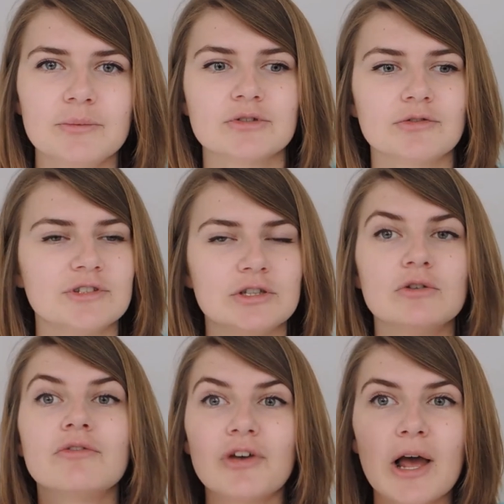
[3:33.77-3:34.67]
Because obviously
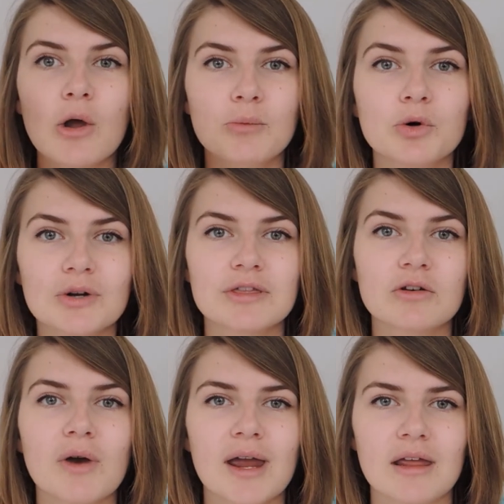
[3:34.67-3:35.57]
you can fit a lot more in
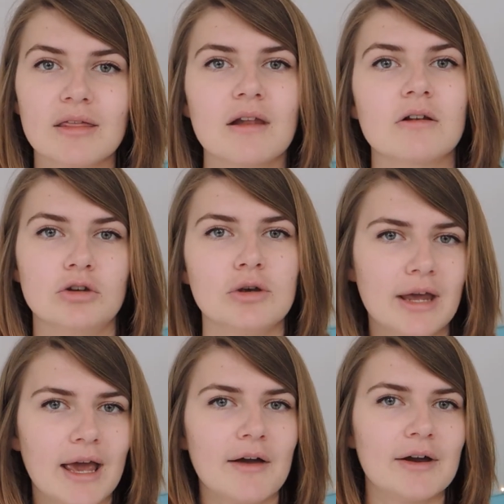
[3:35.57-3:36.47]
the crate than you
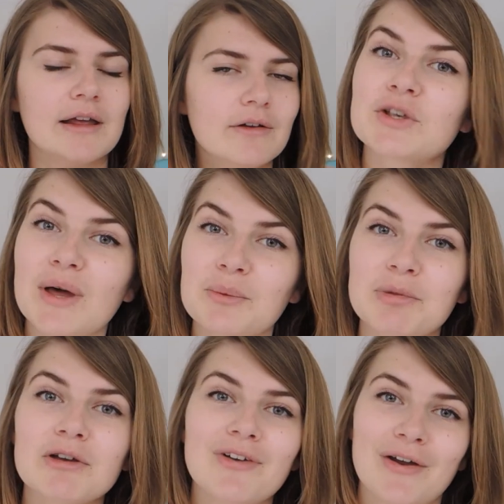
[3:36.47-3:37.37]
can carry. So that would
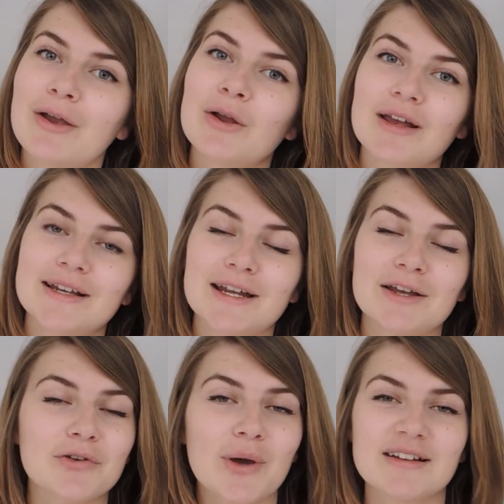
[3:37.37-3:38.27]
be a very good idea
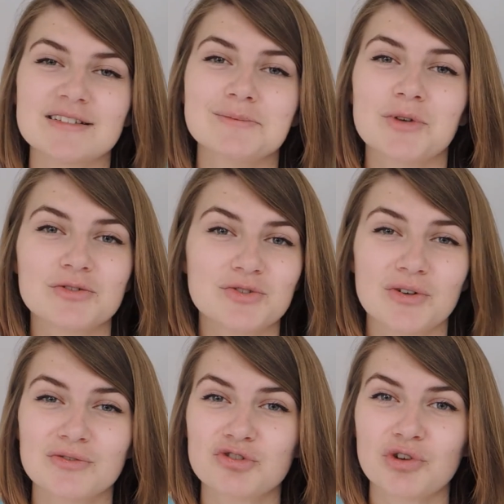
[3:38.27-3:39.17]
if you had some
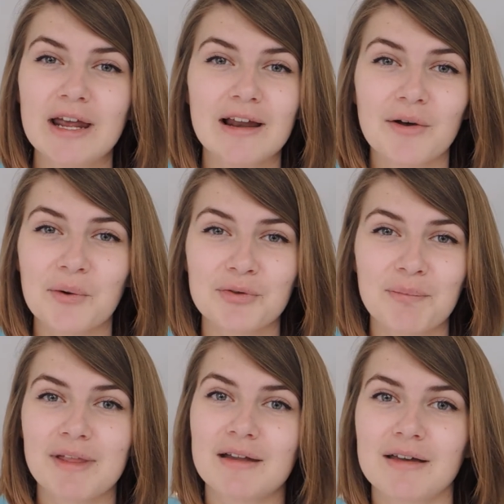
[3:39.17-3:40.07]
sort of trailer or
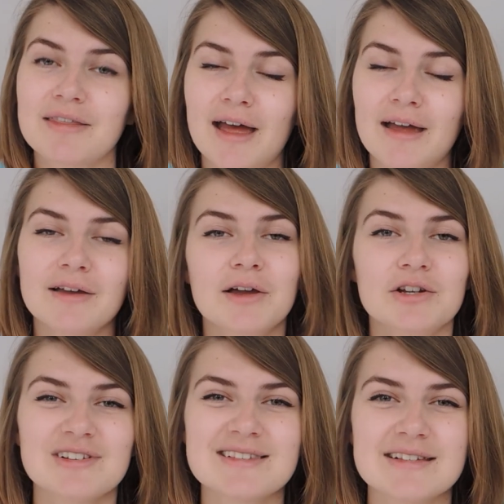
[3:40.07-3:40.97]
something like that,
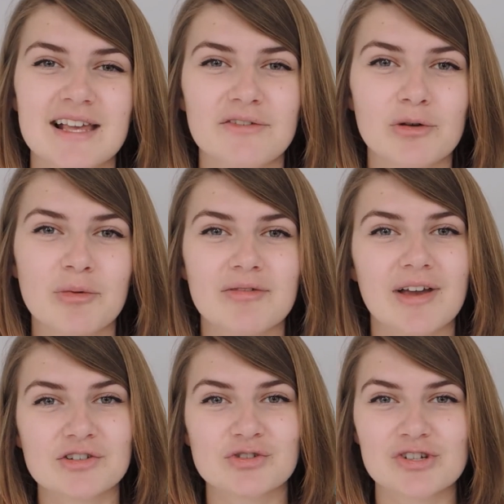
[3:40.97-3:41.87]
just to save you a bit of
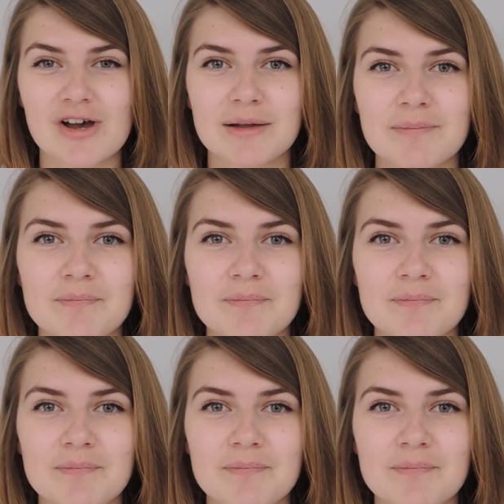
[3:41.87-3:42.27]
extra time.